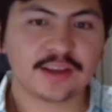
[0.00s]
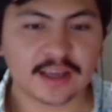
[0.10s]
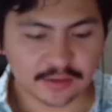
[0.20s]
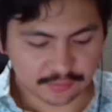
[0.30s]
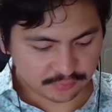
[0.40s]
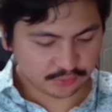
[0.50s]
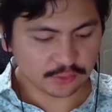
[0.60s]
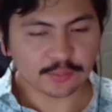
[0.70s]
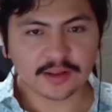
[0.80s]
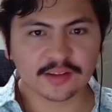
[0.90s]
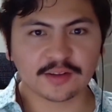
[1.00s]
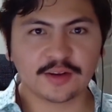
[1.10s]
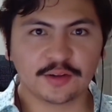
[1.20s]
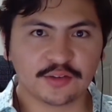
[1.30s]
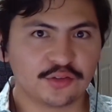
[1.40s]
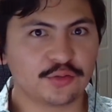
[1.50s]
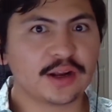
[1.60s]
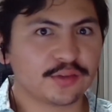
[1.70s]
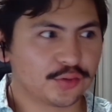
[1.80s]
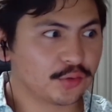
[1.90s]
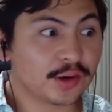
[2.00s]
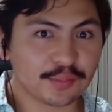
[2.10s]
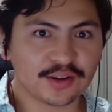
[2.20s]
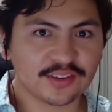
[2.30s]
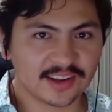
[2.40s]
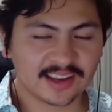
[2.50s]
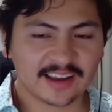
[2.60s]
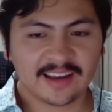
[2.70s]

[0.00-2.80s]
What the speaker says: kind of showed me the strength of 3D printing,